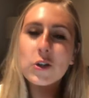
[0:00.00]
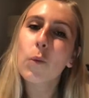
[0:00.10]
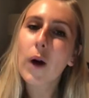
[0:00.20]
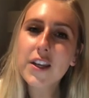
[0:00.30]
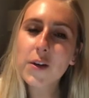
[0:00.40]

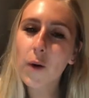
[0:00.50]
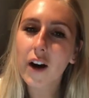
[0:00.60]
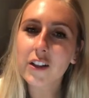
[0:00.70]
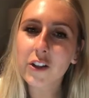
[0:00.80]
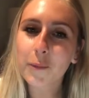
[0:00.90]
what you
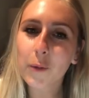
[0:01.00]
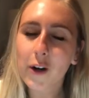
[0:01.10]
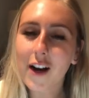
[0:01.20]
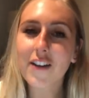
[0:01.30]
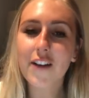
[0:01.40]
want to learn
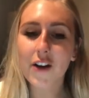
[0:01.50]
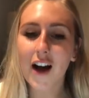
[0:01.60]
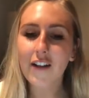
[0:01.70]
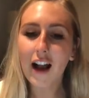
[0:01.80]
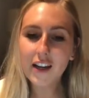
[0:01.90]
more of, if you
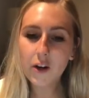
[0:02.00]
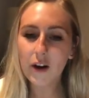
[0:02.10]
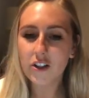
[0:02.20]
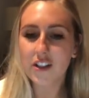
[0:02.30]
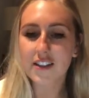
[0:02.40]
have any
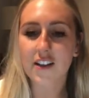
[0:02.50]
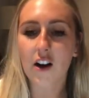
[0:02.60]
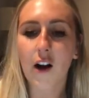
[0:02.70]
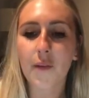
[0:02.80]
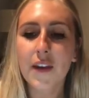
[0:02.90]
questions at
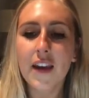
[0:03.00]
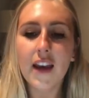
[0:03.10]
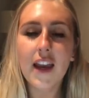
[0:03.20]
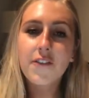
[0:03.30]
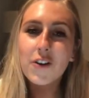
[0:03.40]
all.
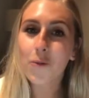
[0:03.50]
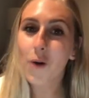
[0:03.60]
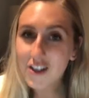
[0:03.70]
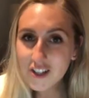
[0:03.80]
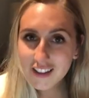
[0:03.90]
If you're
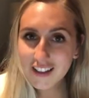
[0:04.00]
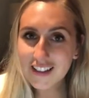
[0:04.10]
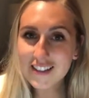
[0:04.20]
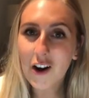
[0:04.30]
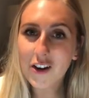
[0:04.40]
watching
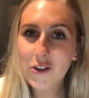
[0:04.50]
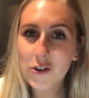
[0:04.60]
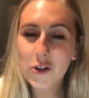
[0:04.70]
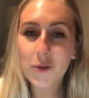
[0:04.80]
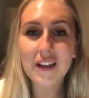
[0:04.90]
this on
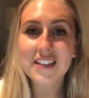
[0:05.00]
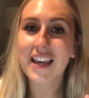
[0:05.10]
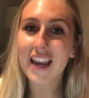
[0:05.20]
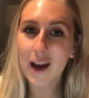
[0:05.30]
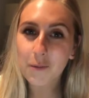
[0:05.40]
YouTube, because
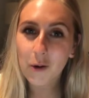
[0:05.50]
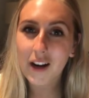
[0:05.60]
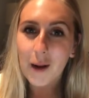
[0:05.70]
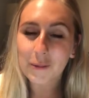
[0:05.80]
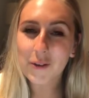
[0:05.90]
I am going to
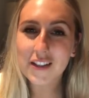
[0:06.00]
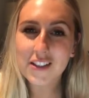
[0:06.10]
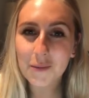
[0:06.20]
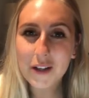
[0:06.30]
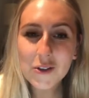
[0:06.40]
upload this
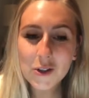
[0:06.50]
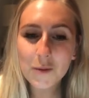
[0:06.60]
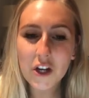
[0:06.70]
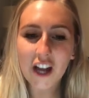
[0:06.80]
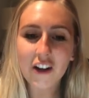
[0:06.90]
to my YouTube
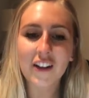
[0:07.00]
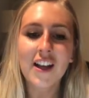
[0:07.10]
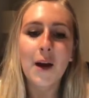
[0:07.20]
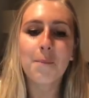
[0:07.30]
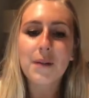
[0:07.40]
channel,
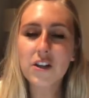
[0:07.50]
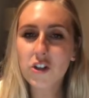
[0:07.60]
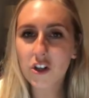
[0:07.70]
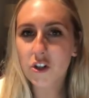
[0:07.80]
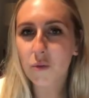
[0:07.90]
be
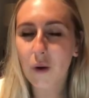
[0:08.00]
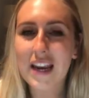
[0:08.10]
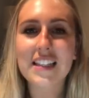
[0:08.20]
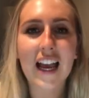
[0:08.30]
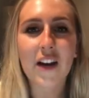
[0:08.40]
sure to
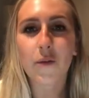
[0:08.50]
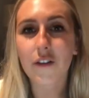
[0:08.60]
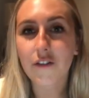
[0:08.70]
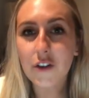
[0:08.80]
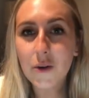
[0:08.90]
rate and
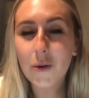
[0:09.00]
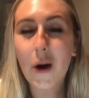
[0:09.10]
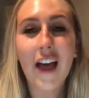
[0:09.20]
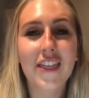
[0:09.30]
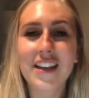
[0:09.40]
review
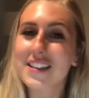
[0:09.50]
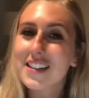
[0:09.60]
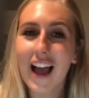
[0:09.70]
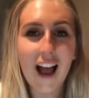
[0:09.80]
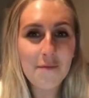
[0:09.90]
this
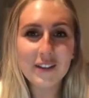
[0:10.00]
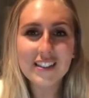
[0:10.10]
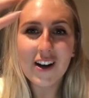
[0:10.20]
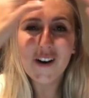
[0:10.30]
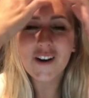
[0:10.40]

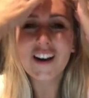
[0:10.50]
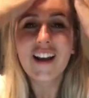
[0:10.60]
episode.